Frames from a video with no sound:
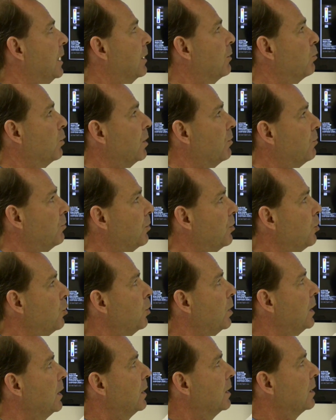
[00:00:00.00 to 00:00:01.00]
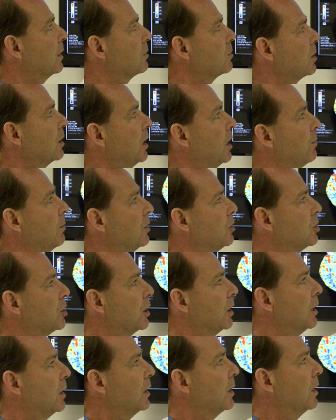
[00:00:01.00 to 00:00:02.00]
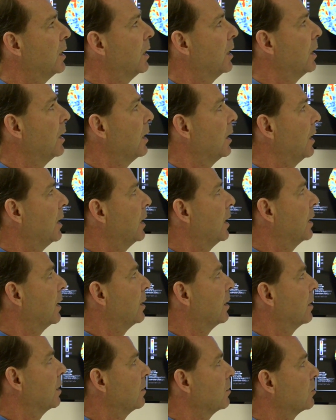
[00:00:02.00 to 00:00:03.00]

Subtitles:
in reviewing this imaging in